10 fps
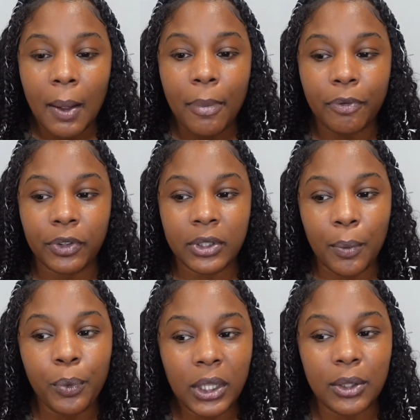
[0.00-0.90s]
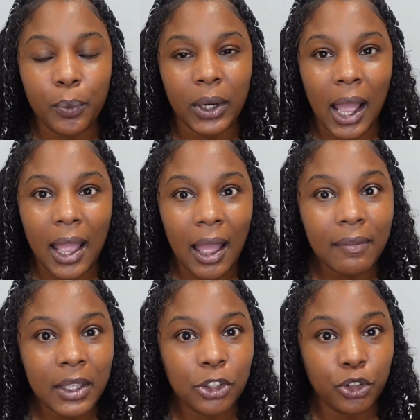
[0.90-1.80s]
But for some reason, when I
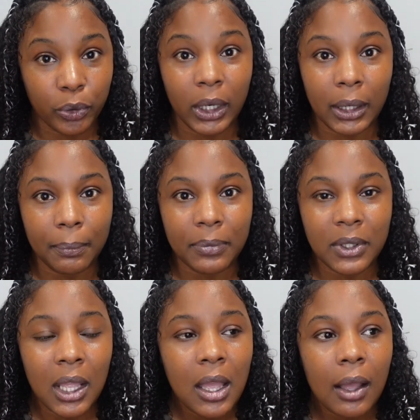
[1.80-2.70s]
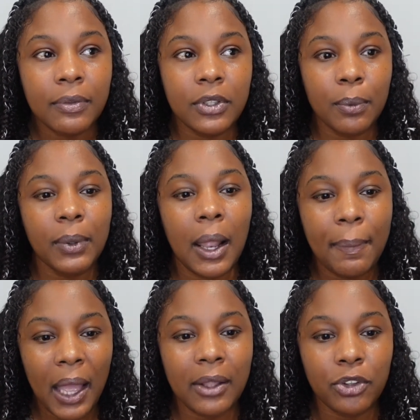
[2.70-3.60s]
have these dreams of someone that
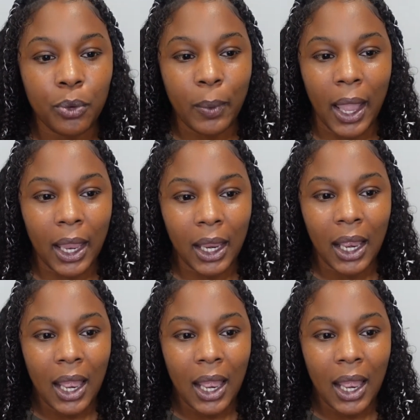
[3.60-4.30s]
passed away,